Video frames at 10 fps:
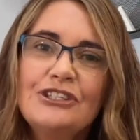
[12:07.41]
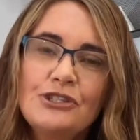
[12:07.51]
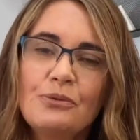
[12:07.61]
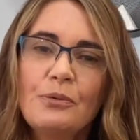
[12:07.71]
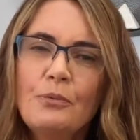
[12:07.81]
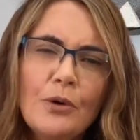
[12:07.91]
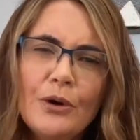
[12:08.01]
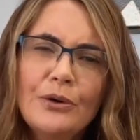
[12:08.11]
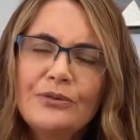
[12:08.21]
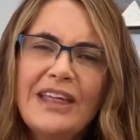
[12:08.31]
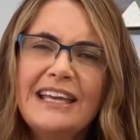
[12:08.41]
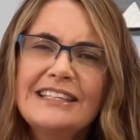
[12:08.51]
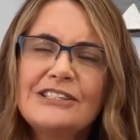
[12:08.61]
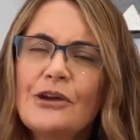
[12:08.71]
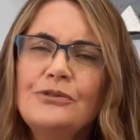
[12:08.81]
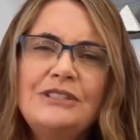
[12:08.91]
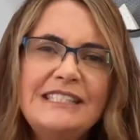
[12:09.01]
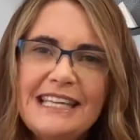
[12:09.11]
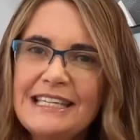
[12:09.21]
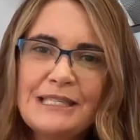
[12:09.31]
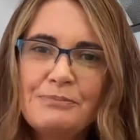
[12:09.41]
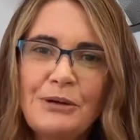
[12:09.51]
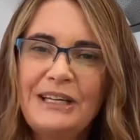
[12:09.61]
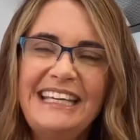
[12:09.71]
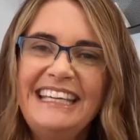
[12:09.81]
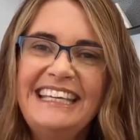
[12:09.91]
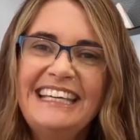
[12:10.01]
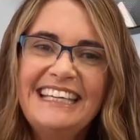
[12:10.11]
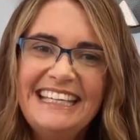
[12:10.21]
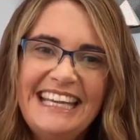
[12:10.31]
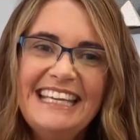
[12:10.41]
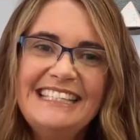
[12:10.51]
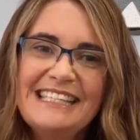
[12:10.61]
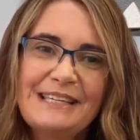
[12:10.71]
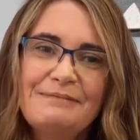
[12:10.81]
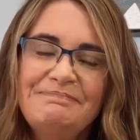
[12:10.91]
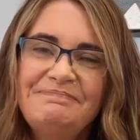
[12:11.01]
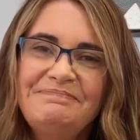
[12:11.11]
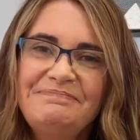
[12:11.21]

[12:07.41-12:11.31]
to a world that so desperately needs Him.